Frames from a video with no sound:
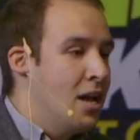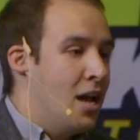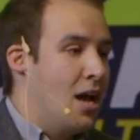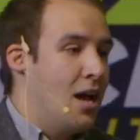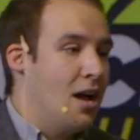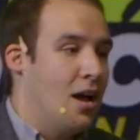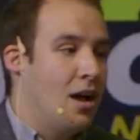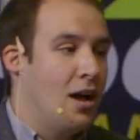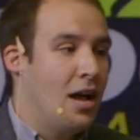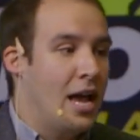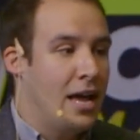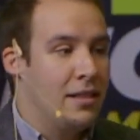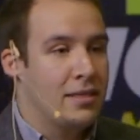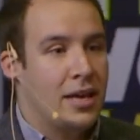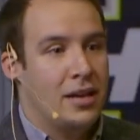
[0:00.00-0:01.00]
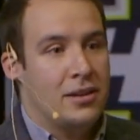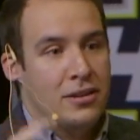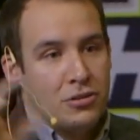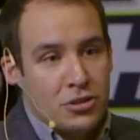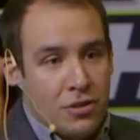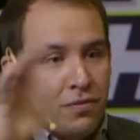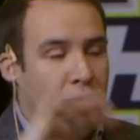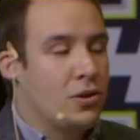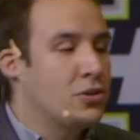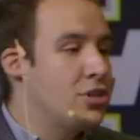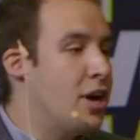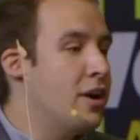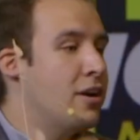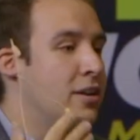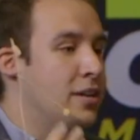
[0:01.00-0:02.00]
And then there's a
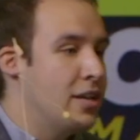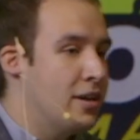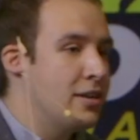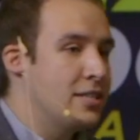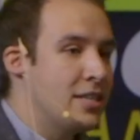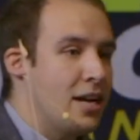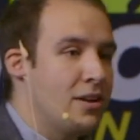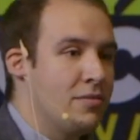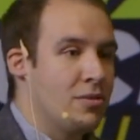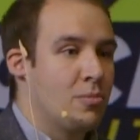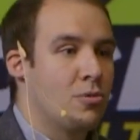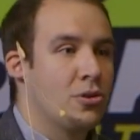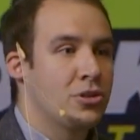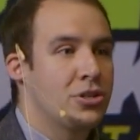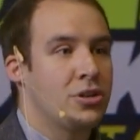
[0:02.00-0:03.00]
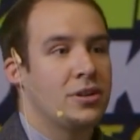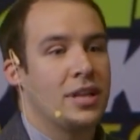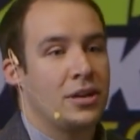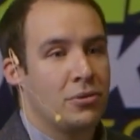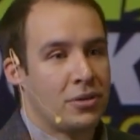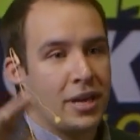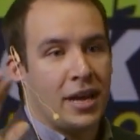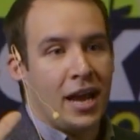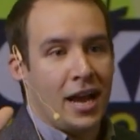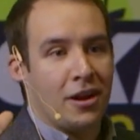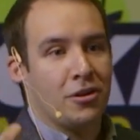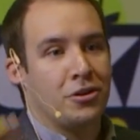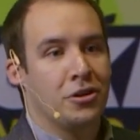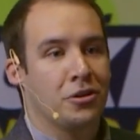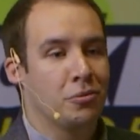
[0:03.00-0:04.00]
flowchart on the other side of the brochure that you can
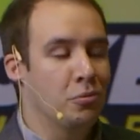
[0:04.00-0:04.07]
hang on